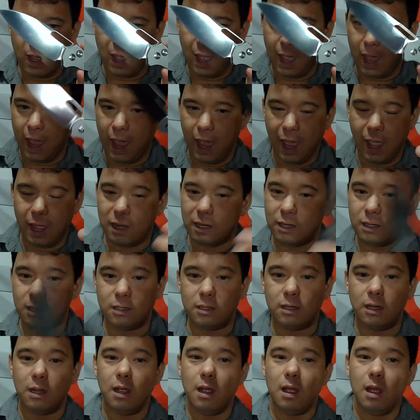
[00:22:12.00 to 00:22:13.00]

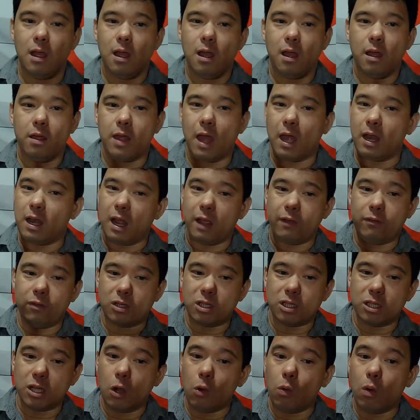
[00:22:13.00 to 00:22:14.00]
And that knife is
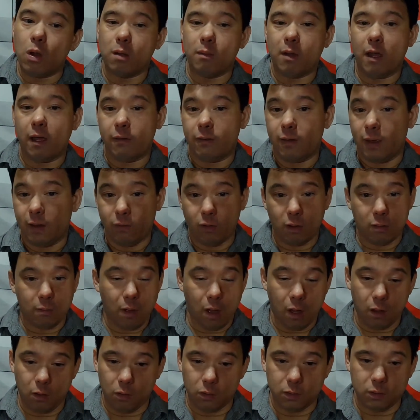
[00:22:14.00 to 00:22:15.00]
still one of my favorite
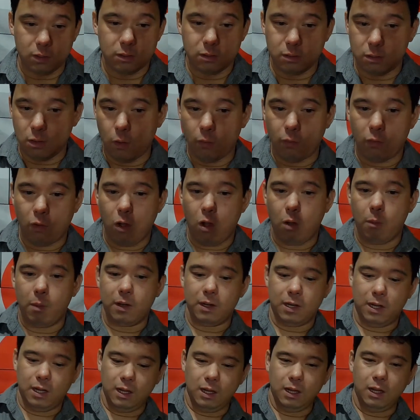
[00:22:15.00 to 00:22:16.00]
models overall.
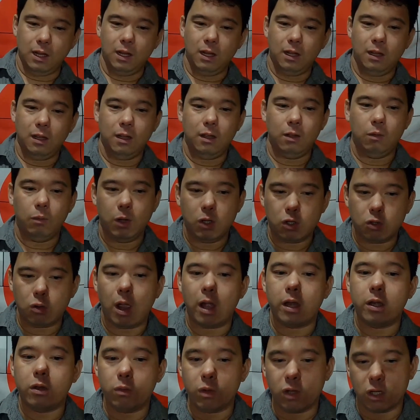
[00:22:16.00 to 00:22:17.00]
But we
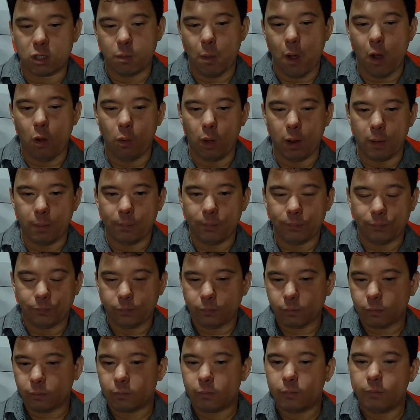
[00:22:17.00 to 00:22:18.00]
tried doing a small one,
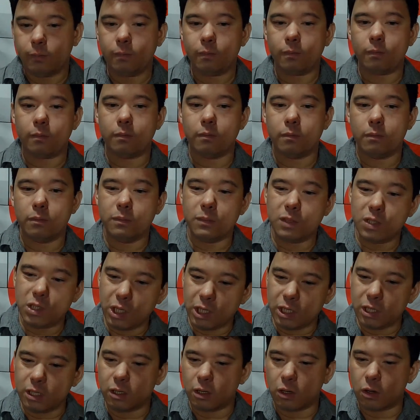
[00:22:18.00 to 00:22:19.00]

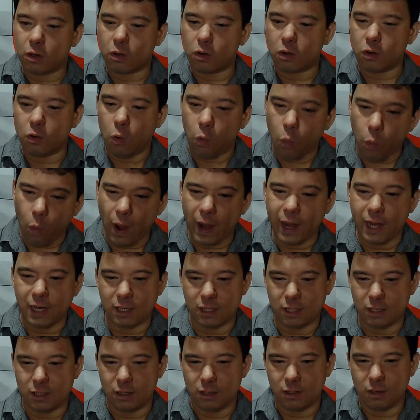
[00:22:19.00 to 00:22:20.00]
didn't
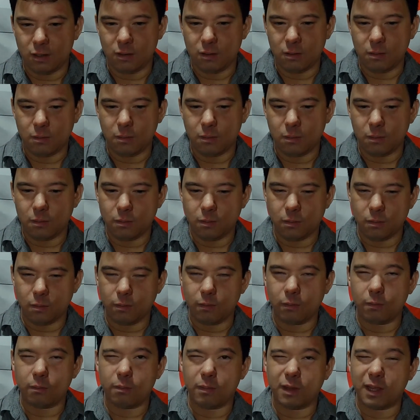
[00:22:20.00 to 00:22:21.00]
quite
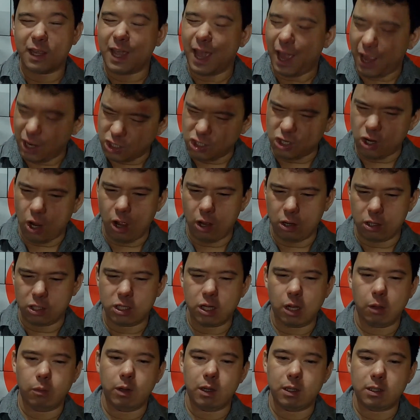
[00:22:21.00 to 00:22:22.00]
catch on,
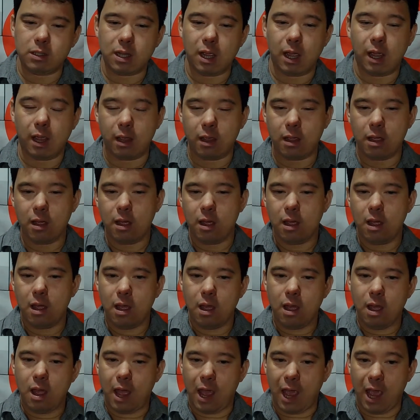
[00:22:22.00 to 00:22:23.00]
shall we say.
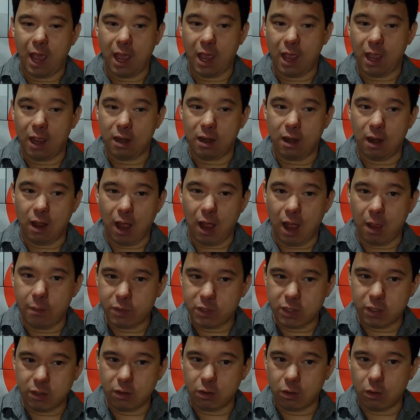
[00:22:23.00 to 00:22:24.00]
And I'm
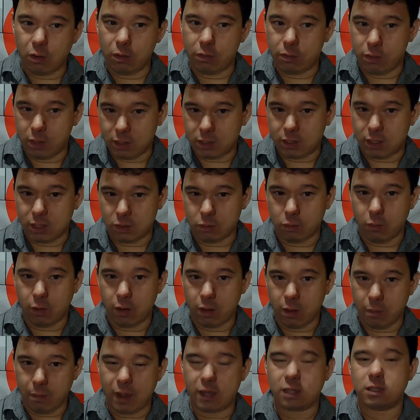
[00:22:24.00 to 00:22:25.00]
sitting there going, this is one
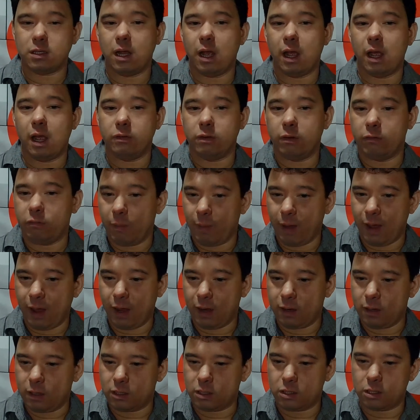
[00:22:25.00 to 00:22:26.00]
of the best knives we've
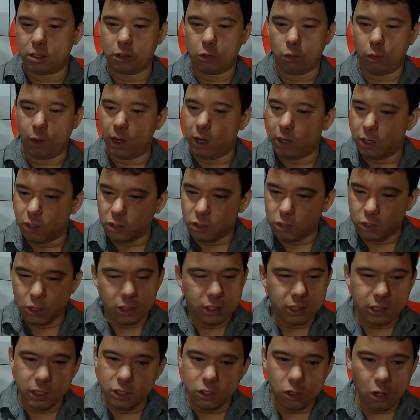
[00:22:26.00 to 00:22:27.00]
made. This is a great addition to
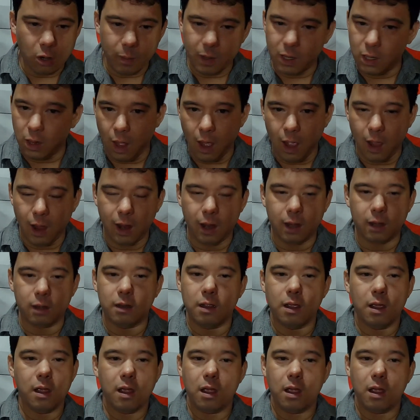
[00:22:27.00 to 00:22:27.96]
the CJRB line.